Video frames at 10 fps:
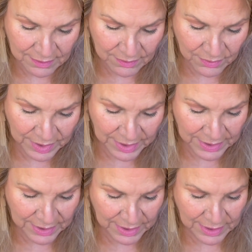go
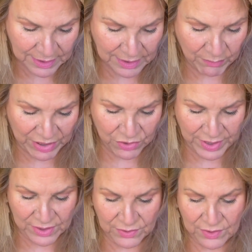ahead and get my
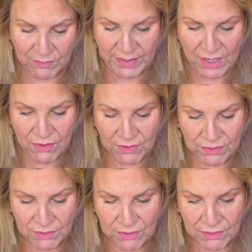translucent
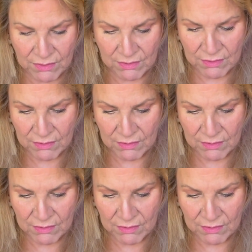powder.